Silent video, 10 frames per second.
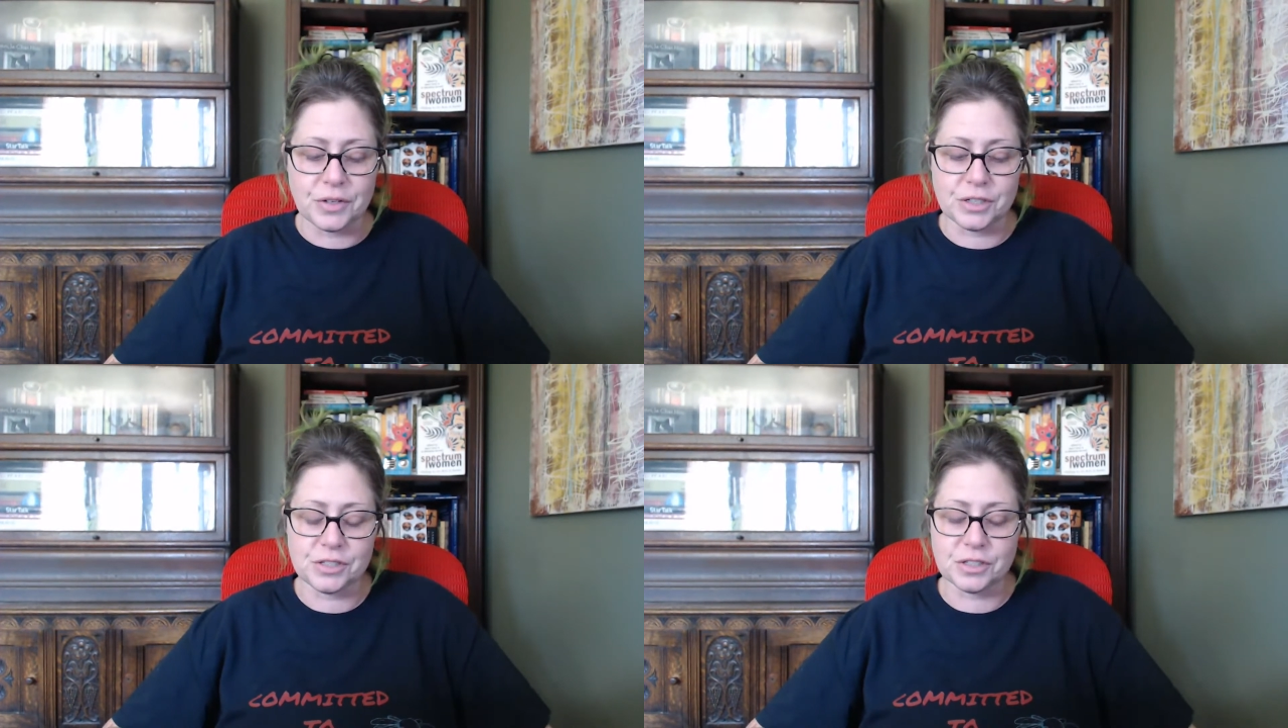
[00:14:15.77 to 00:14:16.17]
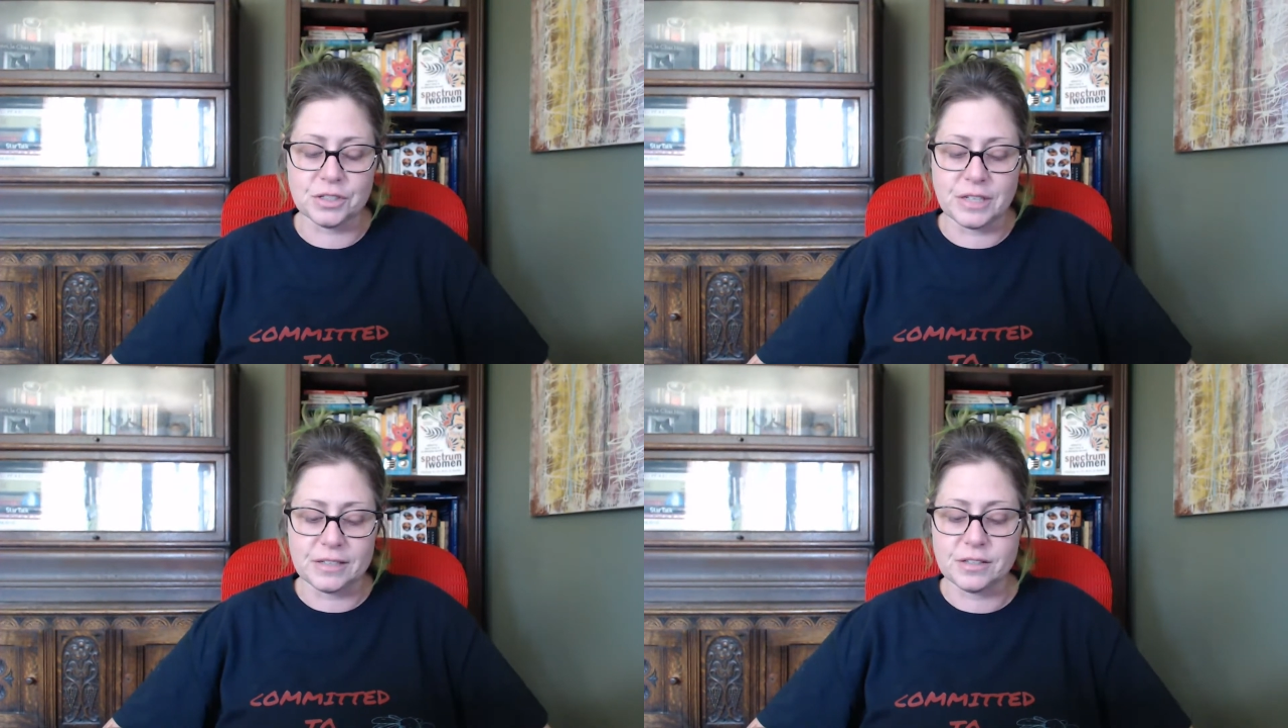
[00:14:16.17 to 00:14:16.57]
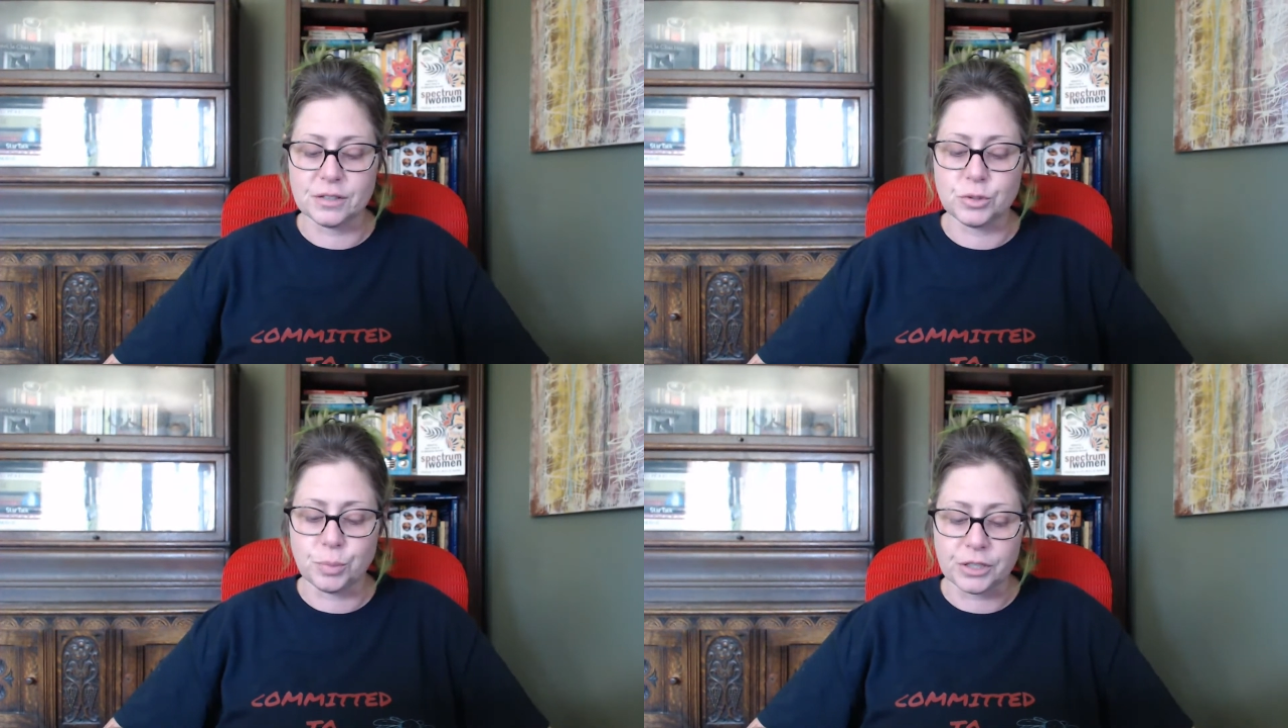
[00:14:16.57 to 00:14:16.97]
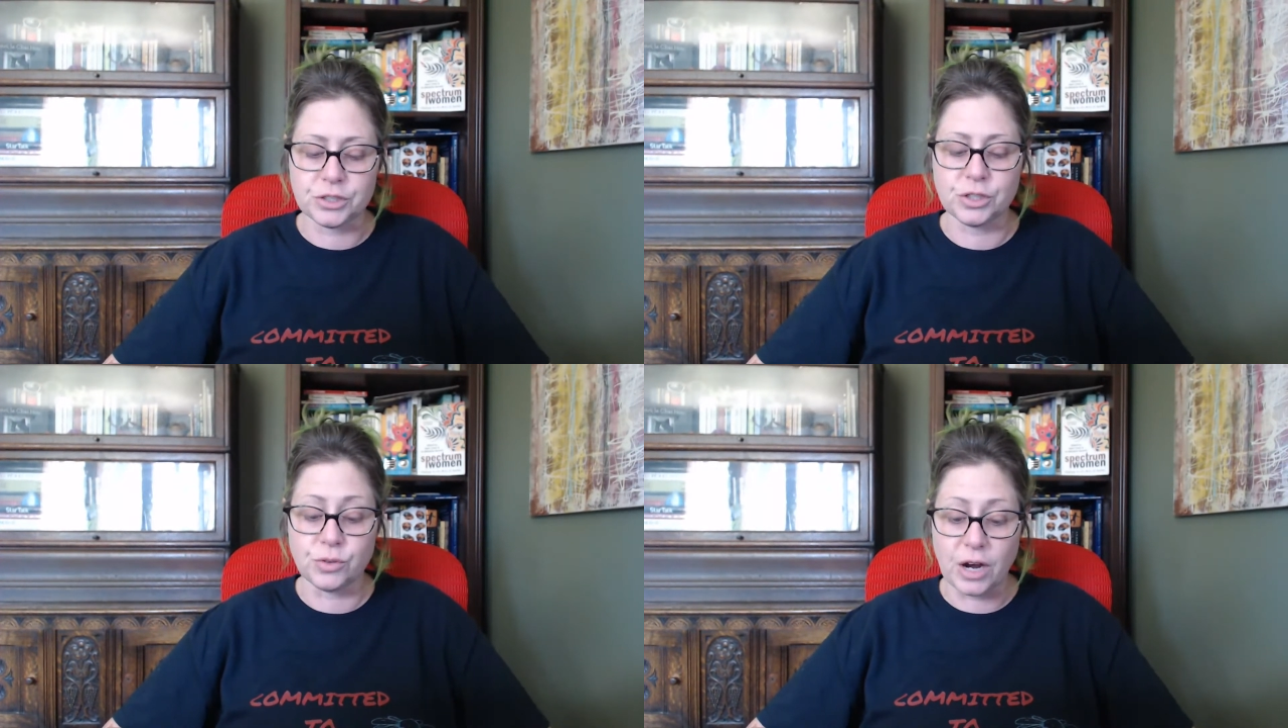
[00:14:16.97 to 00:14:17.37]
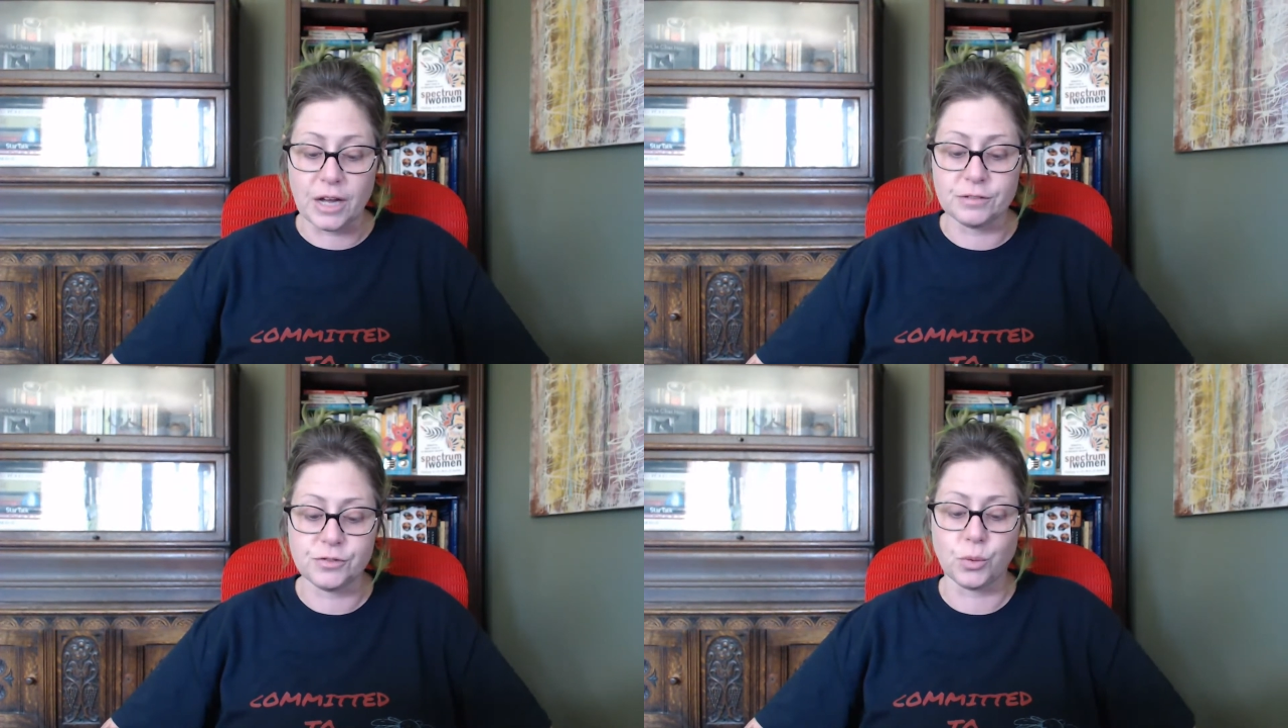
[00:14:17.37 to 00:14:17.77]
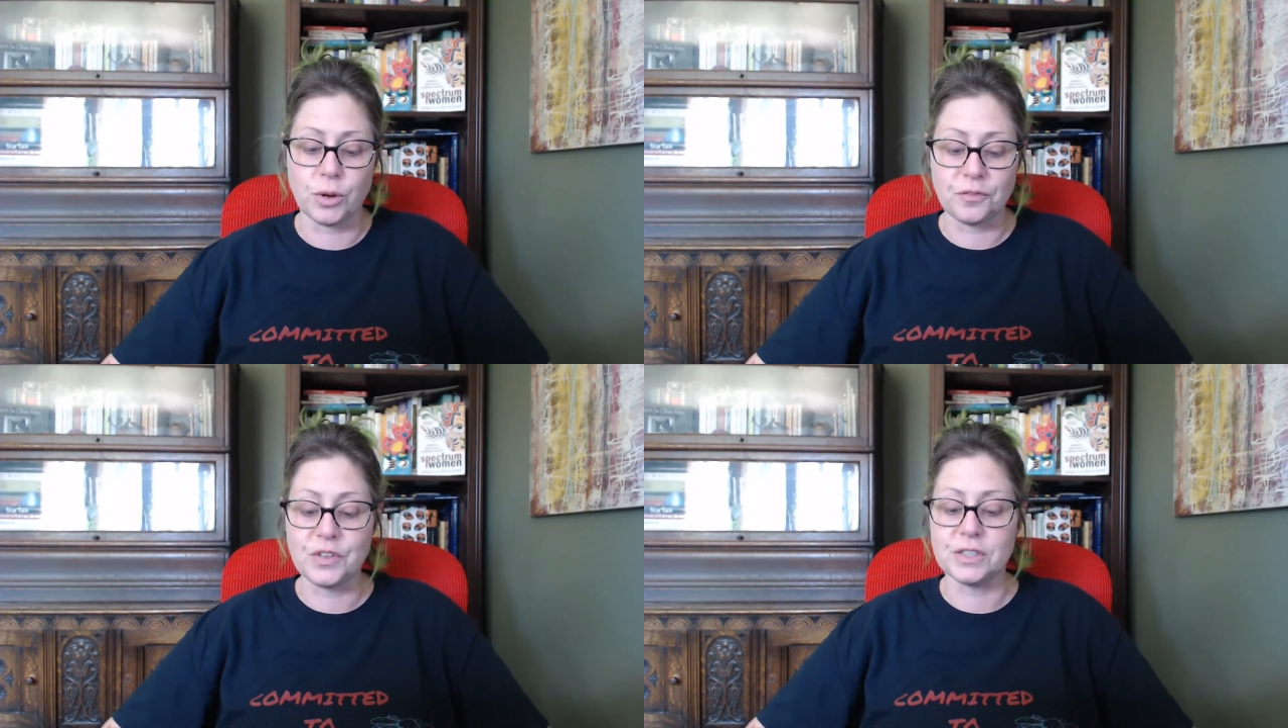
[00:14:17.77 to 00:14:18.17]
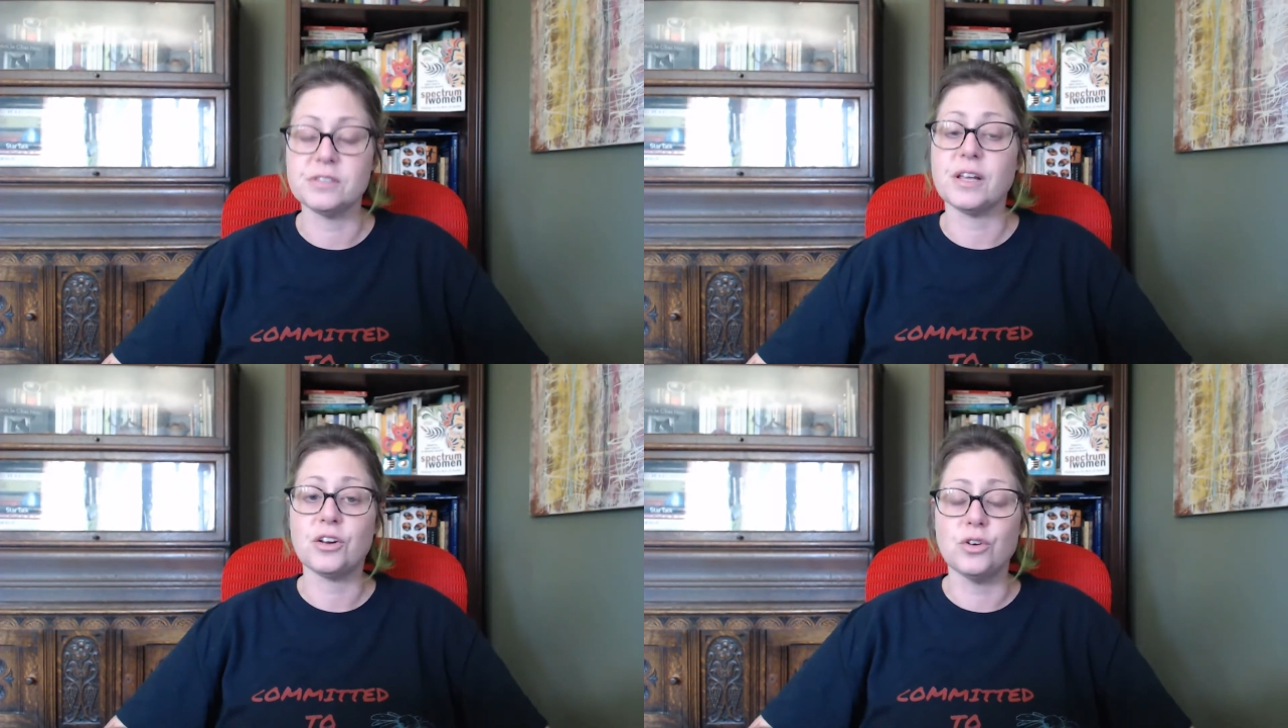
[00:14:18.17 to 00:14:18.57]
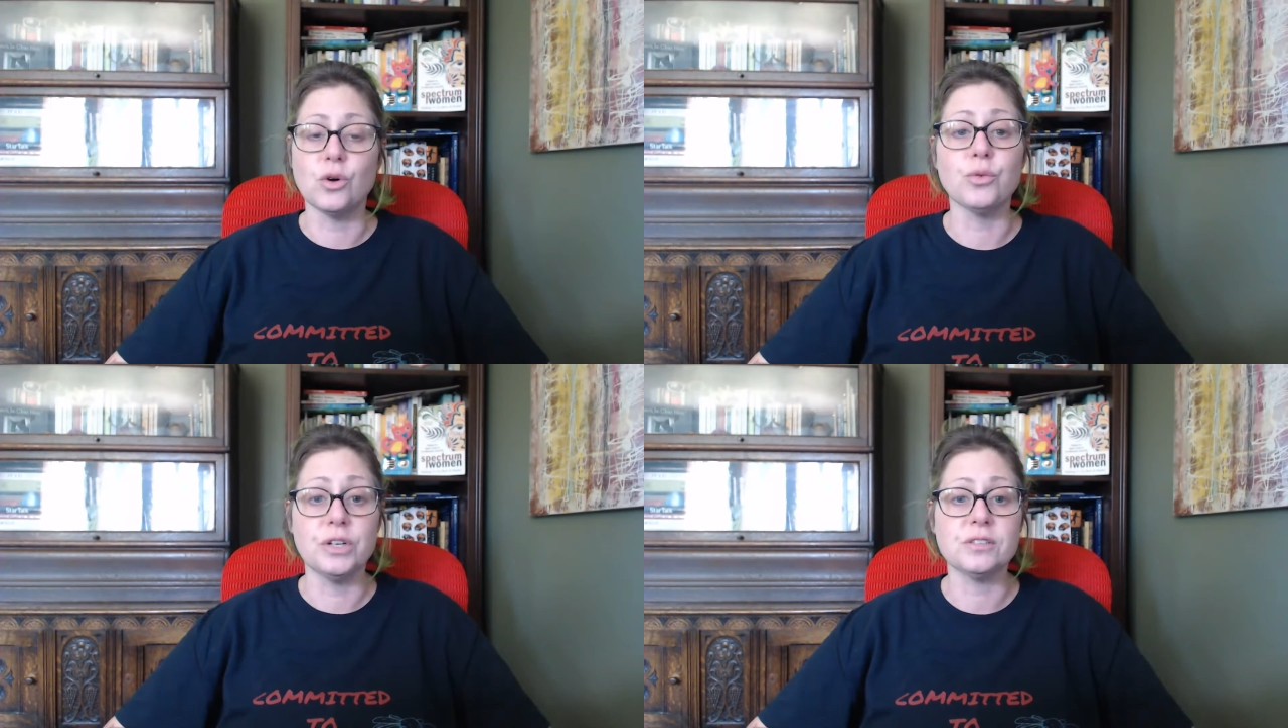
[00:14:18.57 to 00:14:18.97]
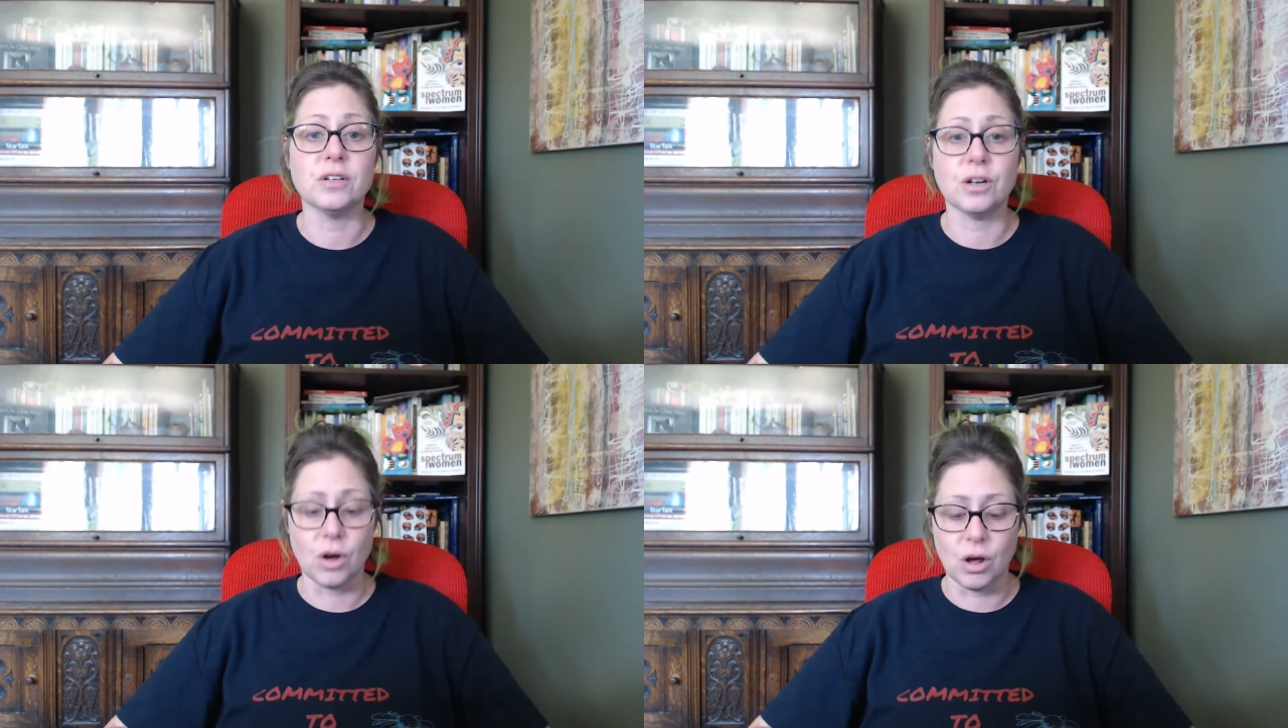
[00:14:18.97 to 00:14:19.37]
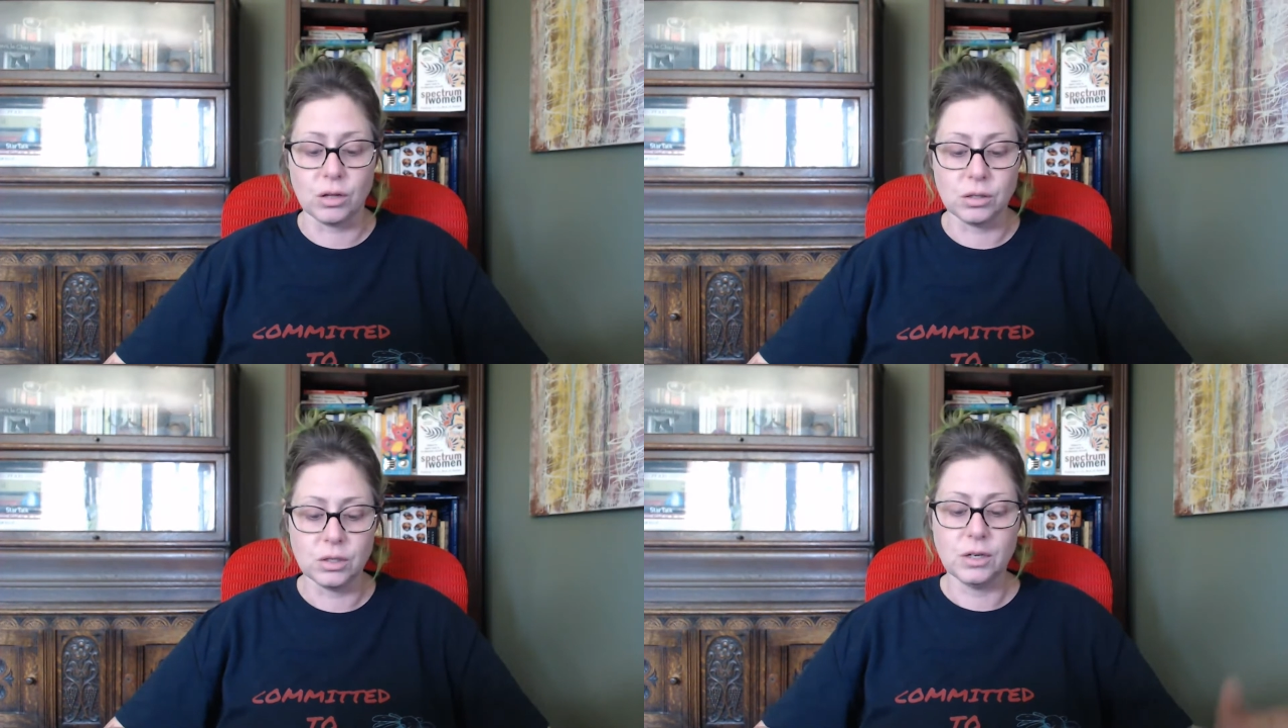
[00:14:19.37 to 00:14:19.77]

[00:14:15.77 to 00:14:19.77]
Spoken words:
there are still days that depression arrives for what feels like no reason at all.